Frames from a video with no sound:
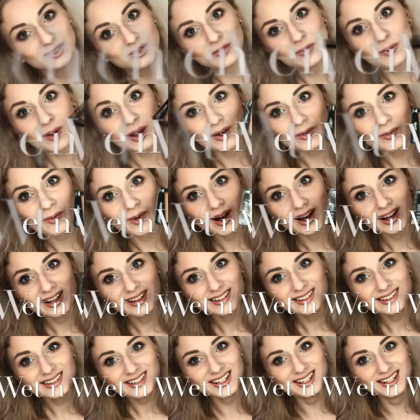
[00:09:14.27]
Wet n
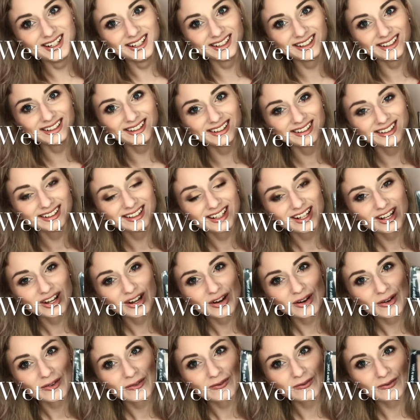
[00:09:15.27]
Wild,
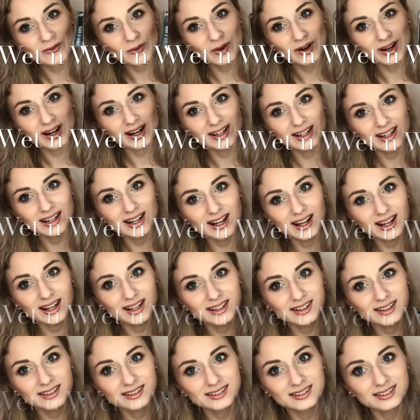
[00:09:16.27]

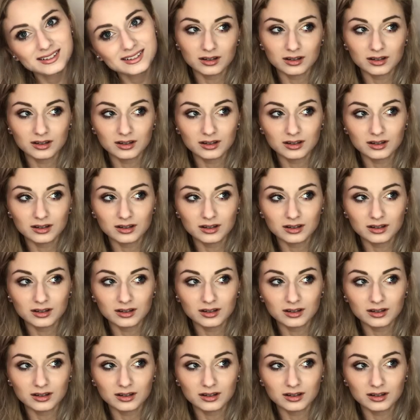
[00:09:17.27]
$4.99.